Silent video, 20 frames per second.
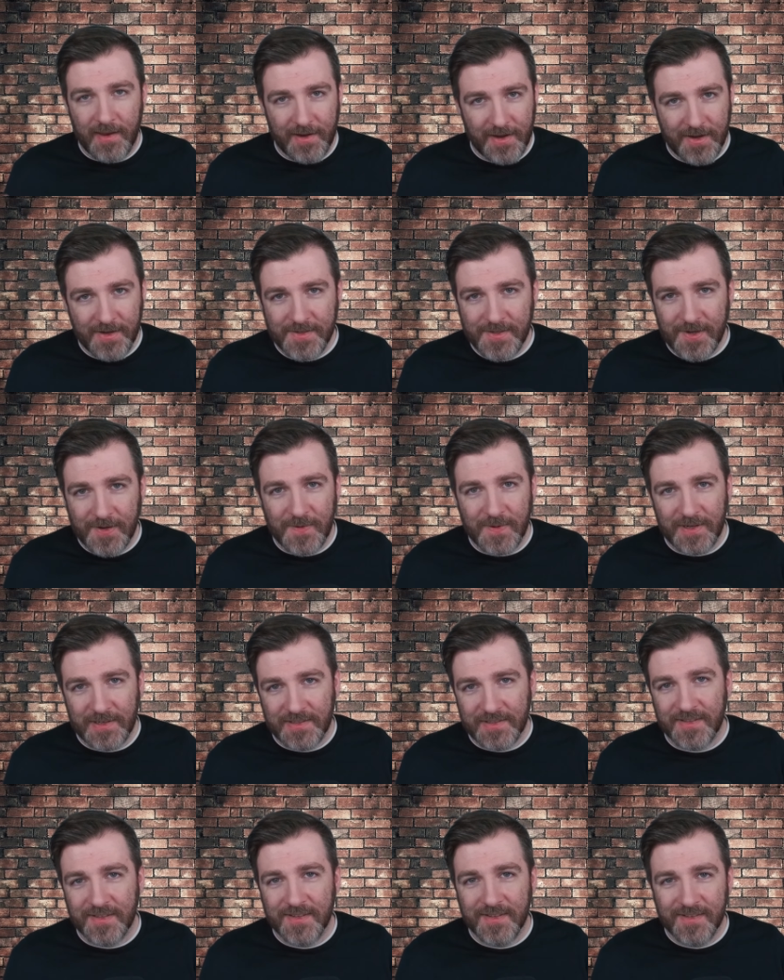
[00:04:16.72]
As
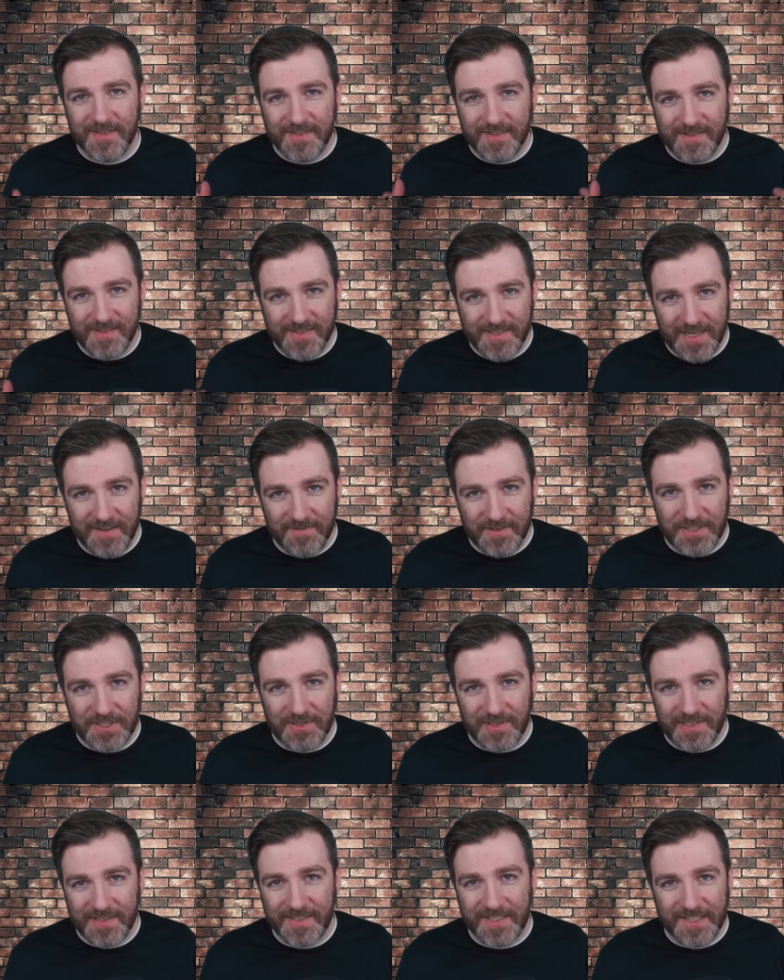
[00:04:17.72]
always, stay
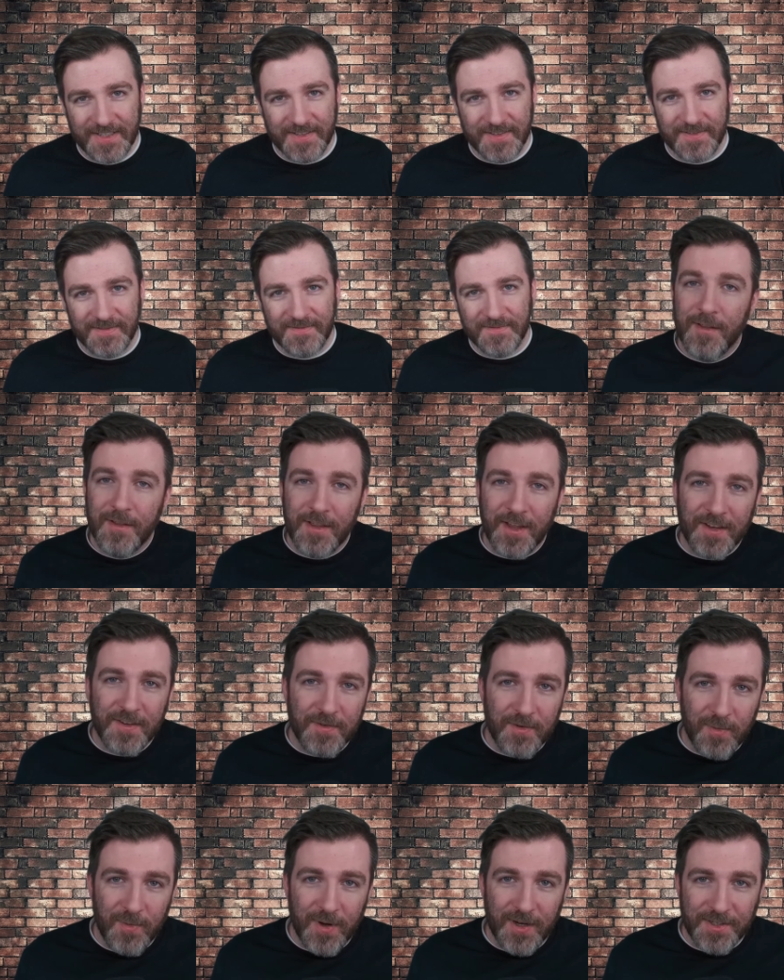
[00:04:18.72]
vigilant. Thanks
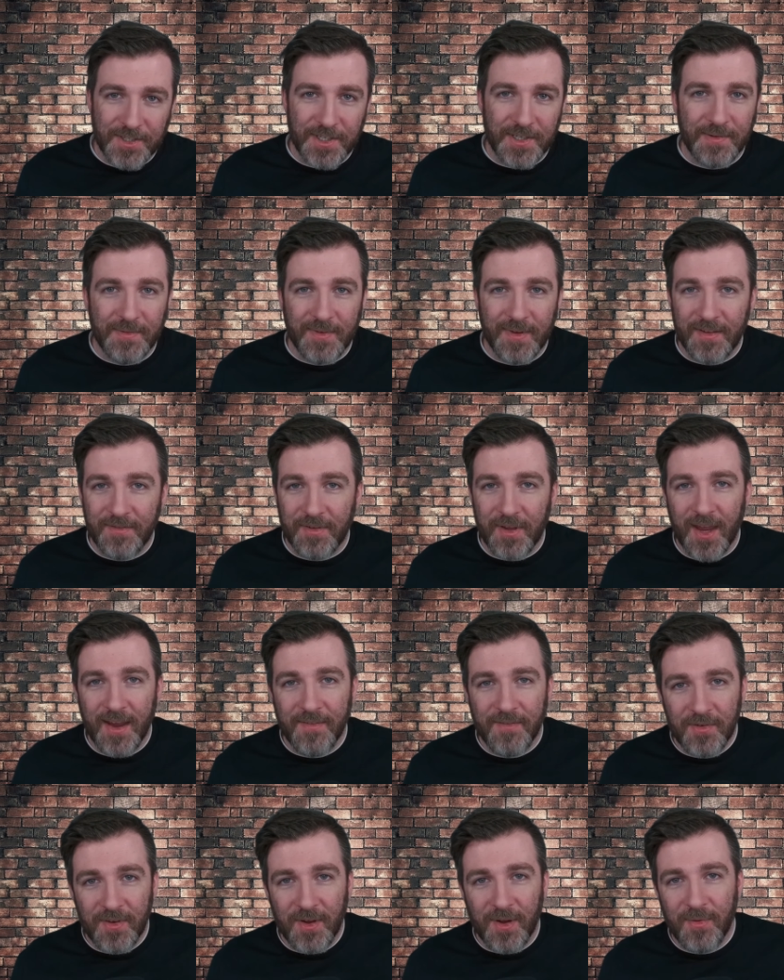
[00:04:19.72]
for watching. If you
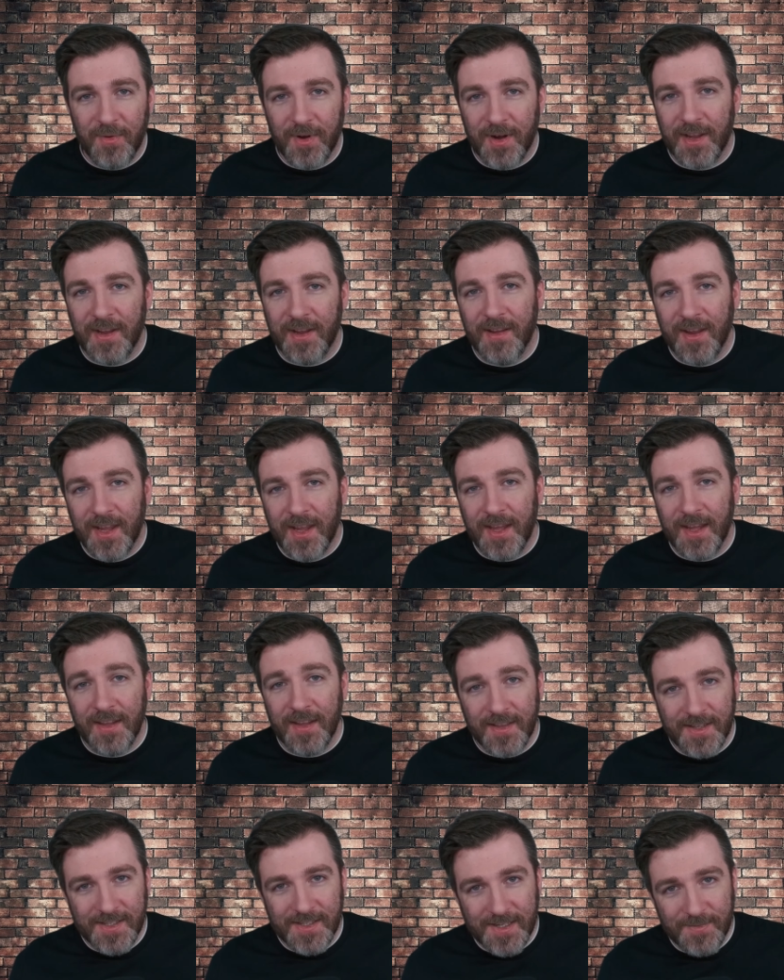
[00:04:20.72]
haven't already, hit
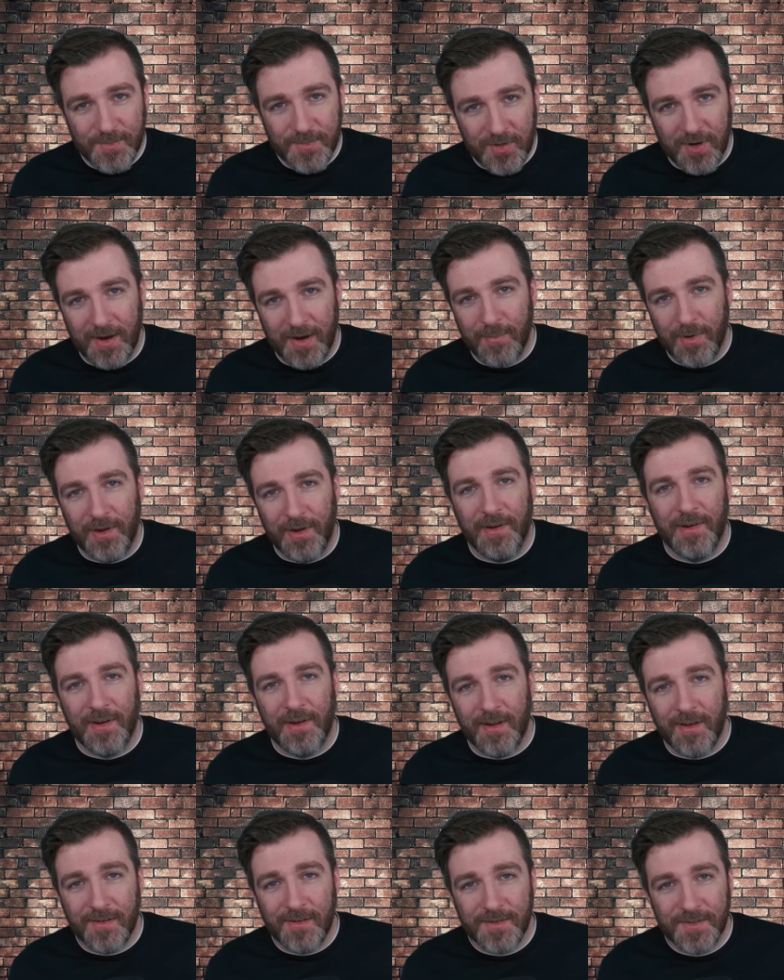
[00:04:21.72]
that subscribe button.
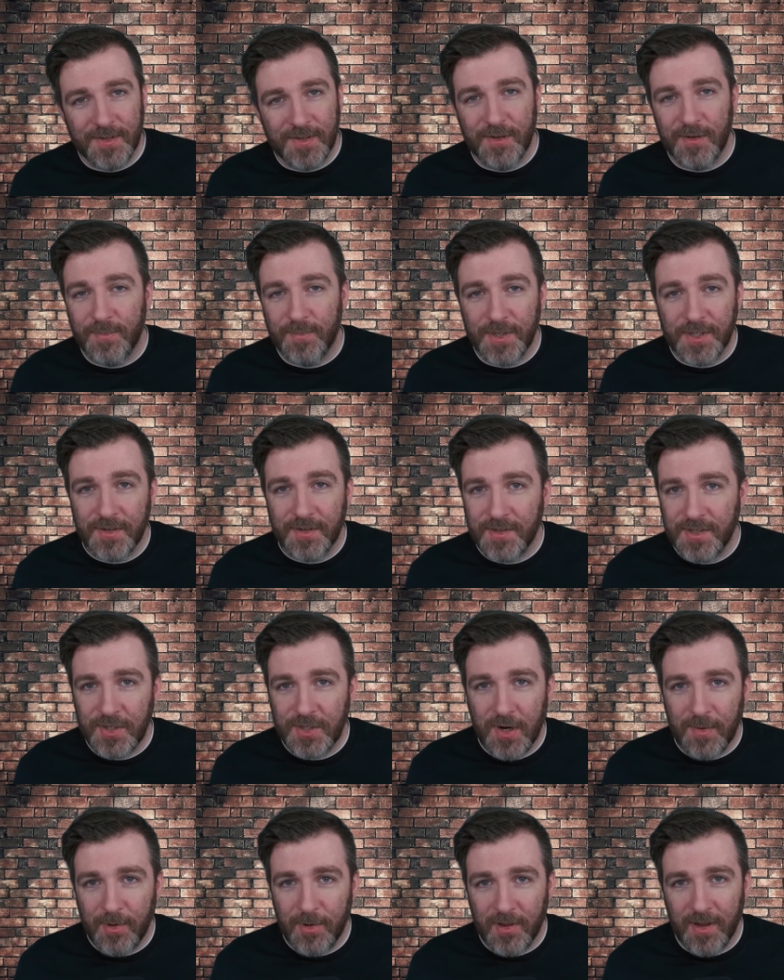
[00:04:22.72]
Also, be sure to
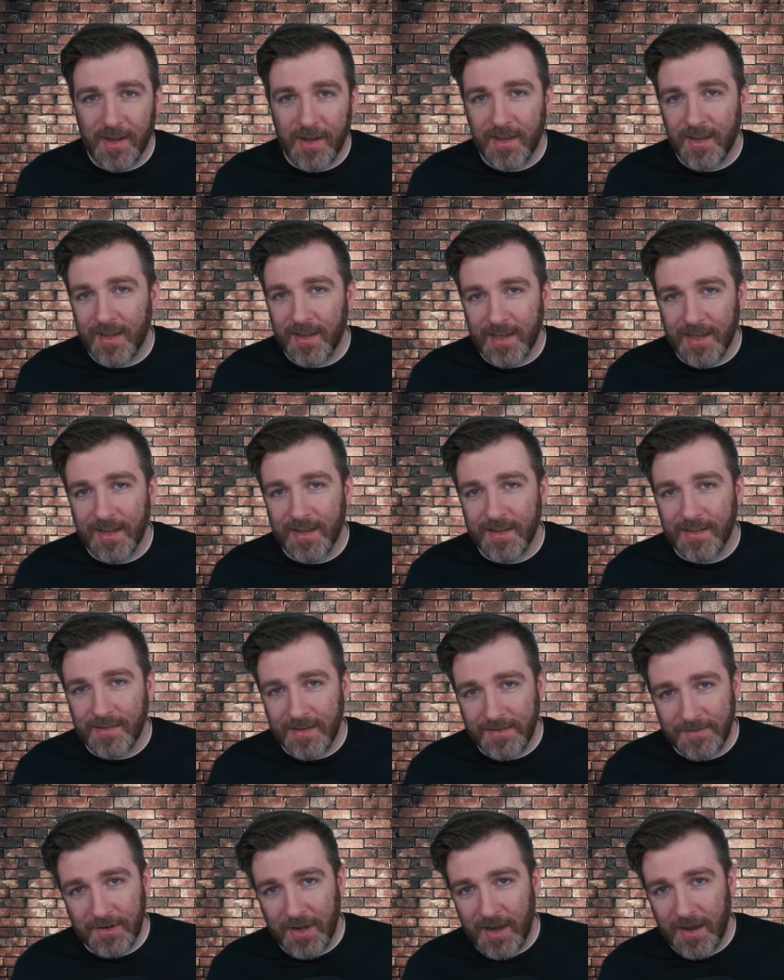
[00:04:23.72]
drop a like and
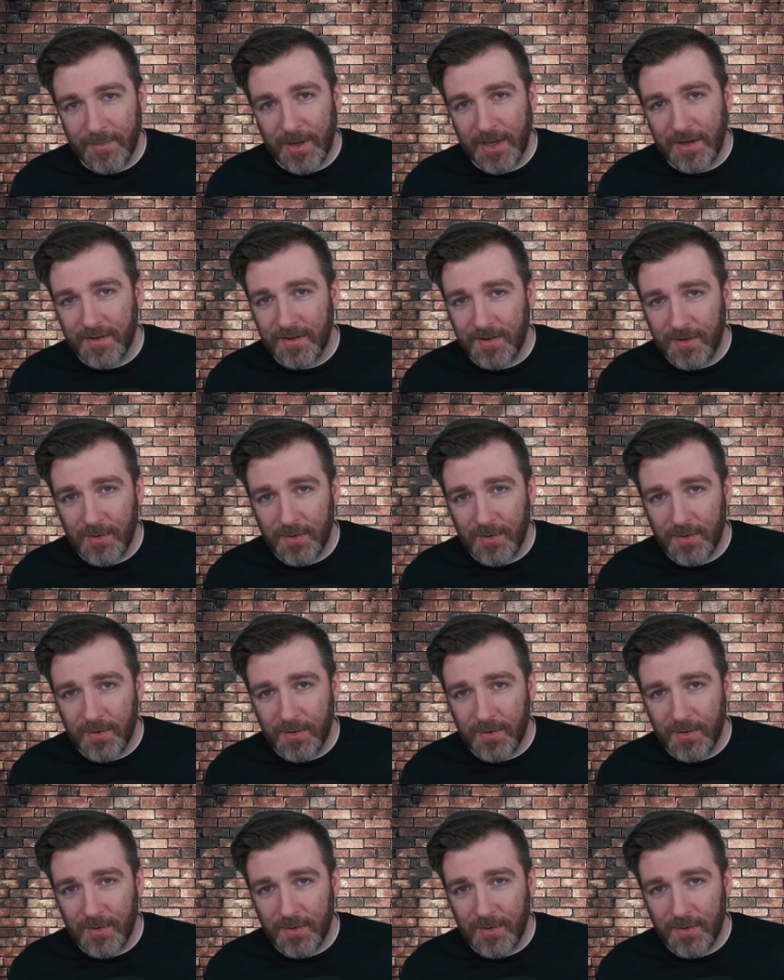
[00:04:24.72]
leave a comment.